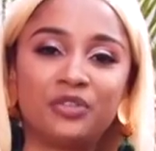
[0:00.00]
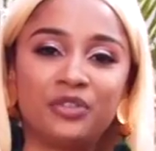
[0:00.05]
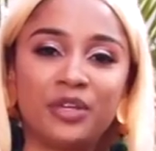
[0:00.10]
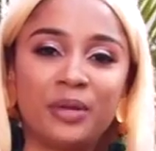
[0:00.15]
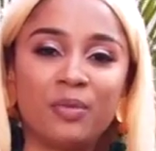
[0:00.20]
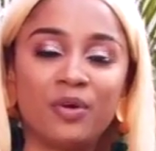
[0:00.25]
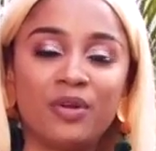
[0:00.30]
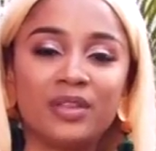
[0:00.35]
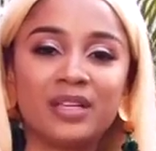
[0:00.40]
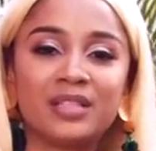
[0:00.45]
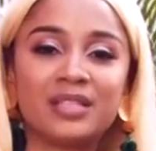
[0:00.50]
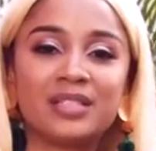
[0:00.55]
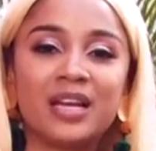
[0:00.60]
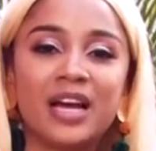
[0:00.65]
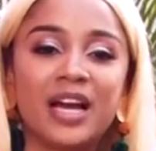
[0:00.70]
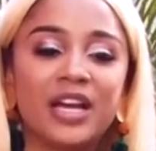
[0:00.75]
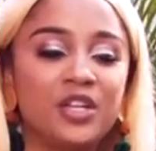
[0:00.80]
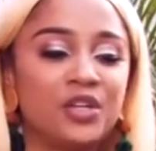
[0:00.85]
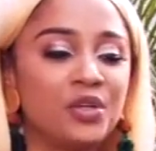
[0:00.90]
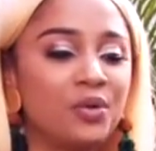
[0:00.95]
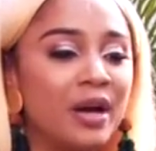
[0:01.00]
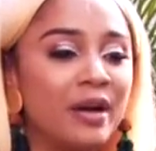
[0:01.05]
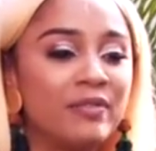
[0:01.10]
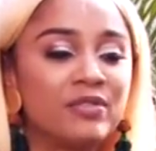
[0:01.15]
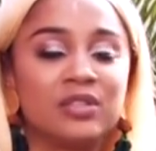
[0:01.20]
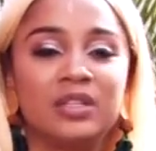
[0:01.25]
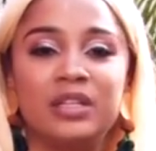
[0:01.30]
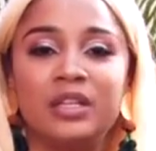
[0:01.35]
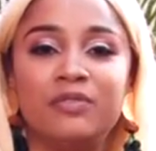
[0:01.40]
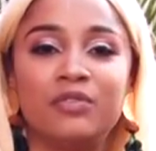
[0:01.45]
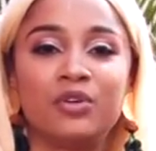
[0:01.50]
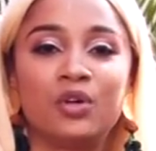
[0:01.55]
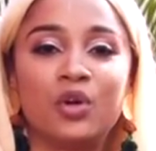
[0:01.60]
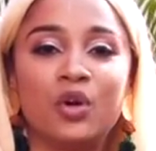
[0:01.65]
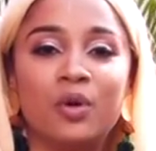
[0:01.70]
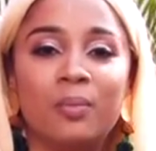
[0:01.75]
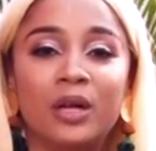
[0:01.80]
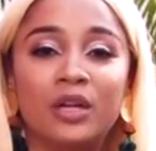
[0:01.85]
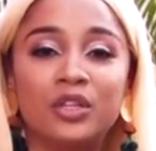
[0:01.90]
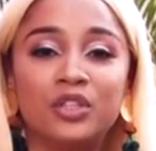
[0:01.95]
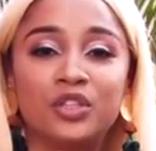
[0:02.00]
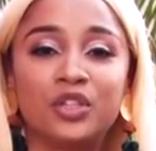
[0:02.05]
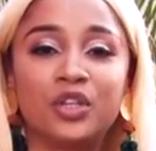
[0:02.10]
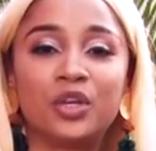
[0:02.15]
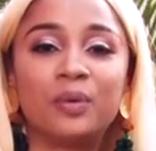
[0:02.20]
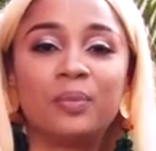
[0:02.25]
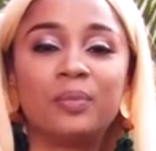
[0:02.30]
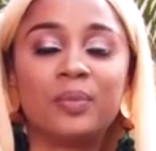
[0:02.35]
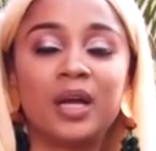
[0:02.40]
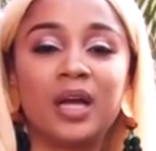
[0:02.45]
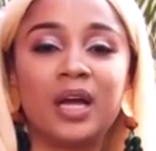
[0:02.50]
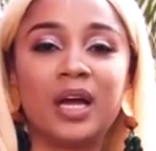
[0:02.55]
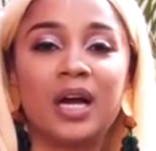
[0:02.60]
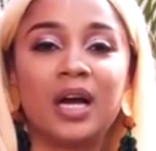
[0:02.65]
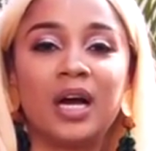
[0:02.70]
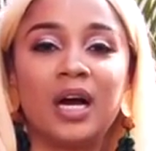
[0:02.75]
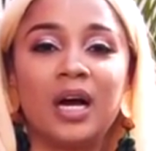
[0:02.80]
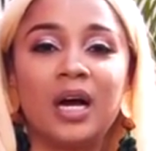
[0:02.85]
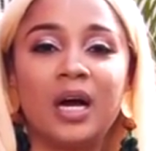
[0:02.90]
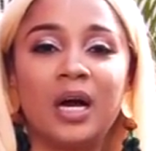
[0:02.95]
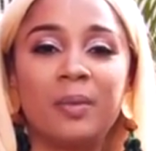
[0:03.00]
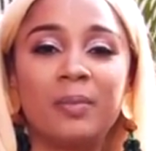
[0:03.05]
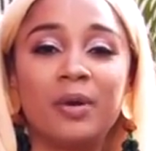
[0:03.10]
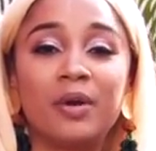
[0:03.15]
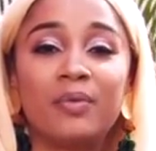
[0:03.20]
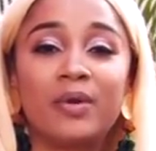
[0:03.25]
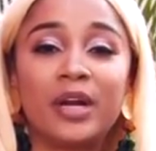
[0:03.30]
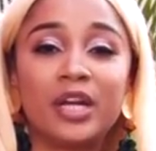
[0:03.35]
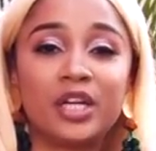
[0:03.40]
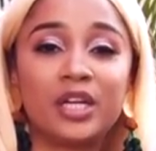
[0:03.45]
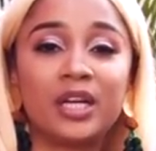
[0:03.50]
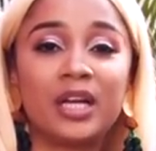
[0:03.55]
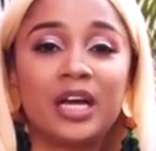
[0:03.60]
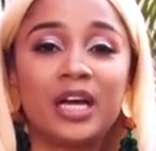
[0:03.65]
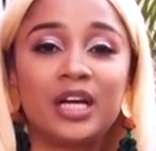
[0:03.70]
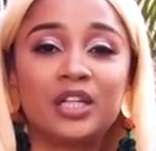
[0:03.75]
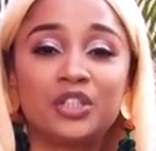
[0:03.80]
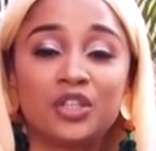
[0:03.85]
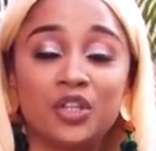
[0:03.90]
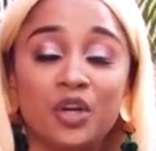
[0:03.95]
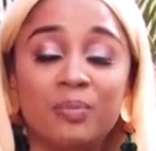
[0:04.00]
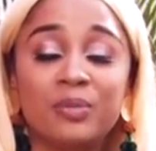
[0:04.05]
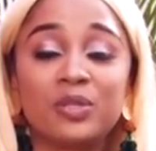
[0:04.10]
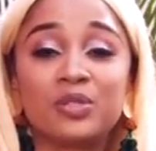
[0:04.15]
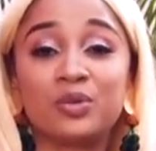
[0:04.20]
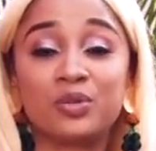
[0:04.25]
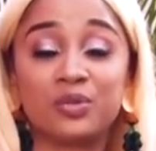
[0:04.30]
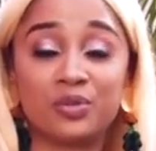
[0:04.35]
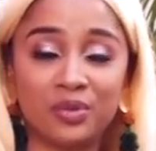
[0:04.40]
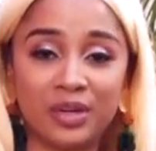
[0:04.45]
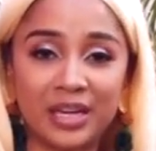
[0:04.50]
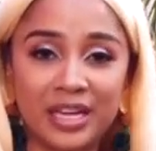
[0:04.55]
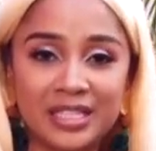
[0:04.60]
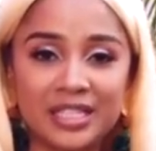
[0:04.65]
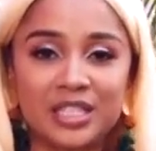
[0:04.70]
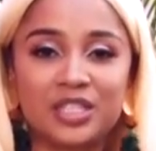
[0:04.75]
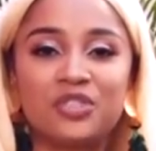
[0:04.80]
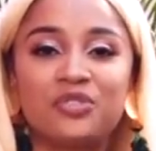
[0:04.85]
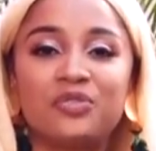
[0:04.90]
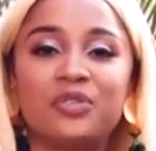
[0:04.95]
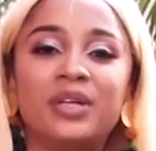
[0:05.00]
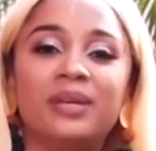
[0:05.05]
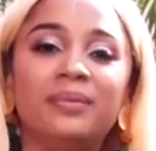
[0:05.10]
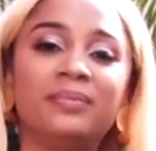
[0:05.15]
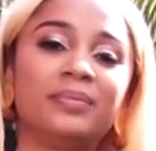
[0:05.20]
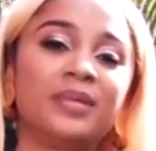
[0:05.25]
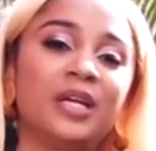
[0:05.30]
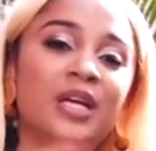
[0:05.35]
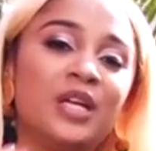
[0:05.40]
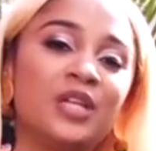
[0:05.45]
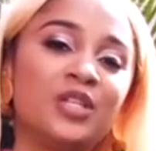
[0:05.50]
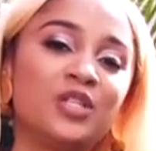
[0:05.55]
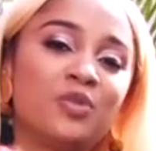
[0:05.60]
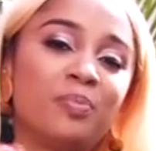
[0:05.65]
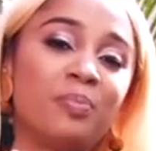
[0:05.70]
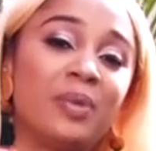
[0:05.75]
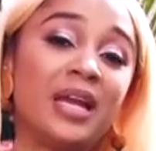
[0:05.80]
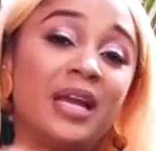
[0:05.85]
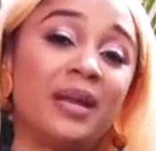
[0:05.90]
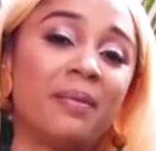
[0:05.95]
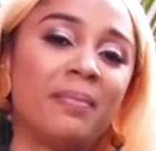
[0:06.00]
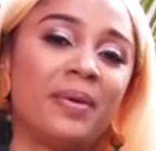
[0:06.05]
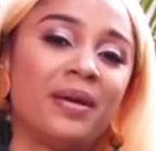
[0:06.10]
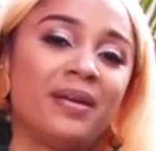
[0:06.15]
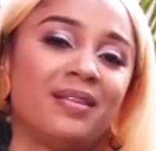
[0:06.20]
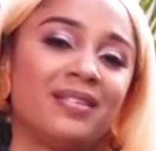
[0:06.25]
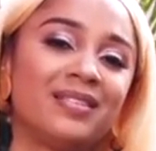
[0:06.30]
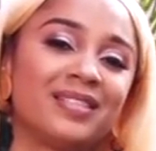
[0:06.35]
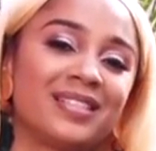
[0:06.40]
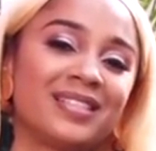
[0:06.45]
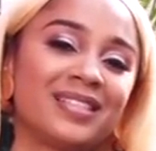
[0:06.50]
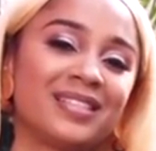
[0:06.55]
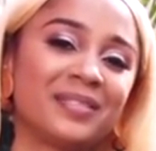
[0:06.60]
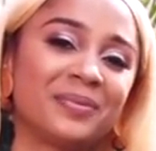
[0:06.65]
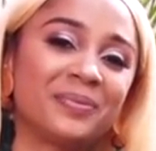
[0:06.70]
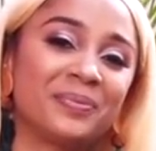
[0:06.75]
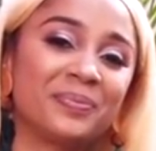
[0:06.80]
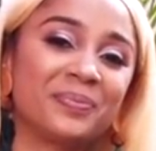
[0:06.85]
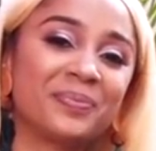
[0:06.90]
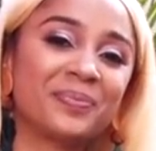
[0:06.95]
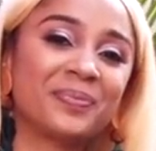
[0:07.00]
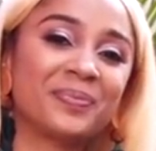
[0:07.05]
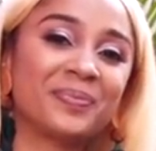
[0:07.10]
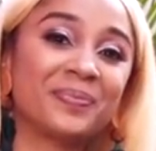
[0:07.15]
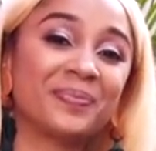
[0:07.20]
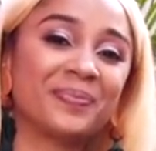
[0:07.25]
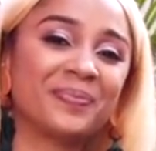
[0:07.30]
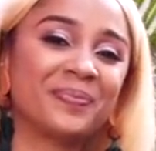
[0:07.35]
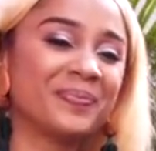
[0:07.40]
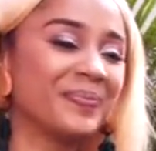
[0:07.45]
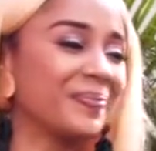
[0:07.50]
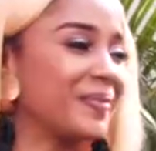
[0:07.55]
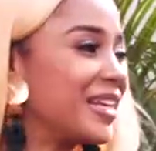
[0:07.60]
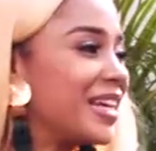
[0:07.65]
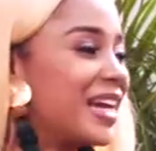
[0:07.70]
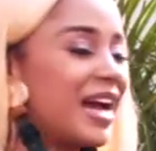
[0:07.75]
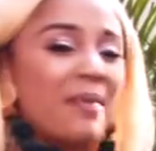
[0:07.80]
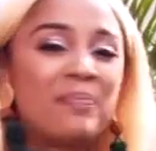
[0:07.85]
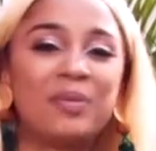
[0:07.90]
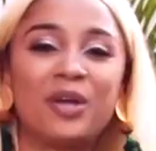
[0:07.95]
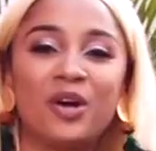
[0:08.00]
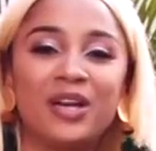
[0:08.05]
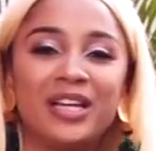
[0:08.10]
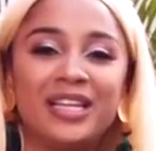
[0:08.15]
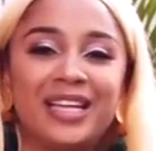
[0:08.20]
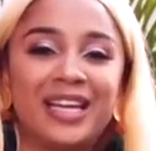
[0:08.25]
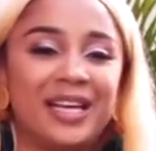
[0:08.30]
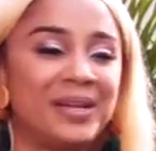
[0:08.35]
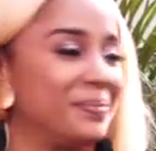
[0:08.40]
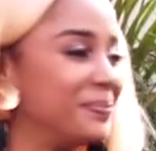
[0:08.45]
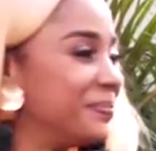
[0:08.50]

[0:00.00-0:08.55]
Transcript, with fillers: dream on the side. You don't have to leave your normal job. Um, a regular job is also necessary to pay the bills. Mm. Happy holiday.